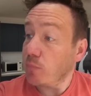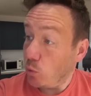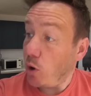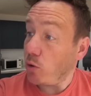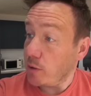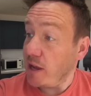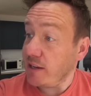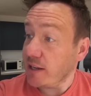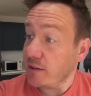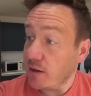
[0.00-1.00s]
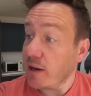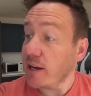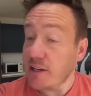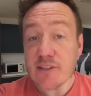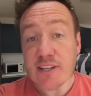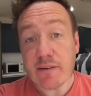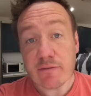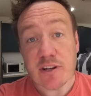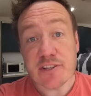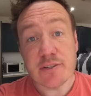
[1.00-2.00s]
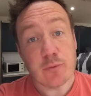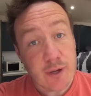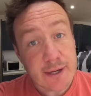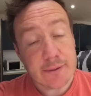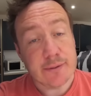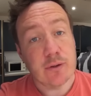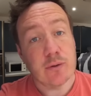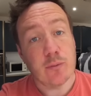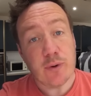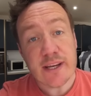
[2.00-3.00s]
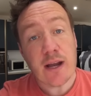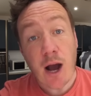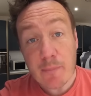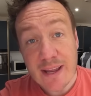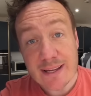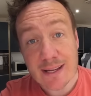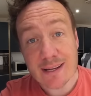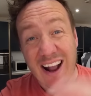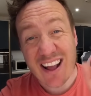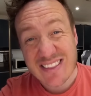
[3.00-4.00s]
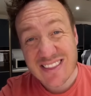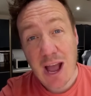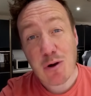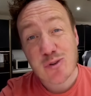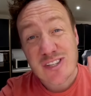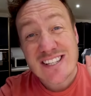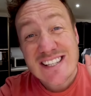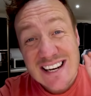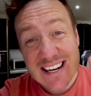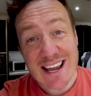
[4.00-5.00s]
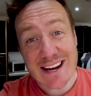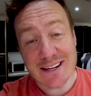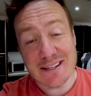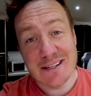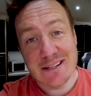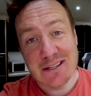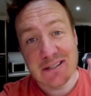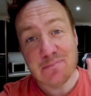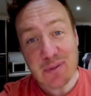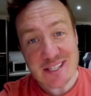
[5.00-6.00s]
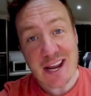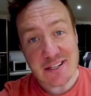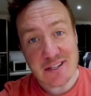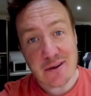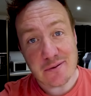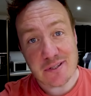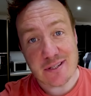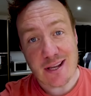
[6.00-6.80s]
But what are we making, I hear you say, Fridge? Well, we are making 1,000-layer potatoes.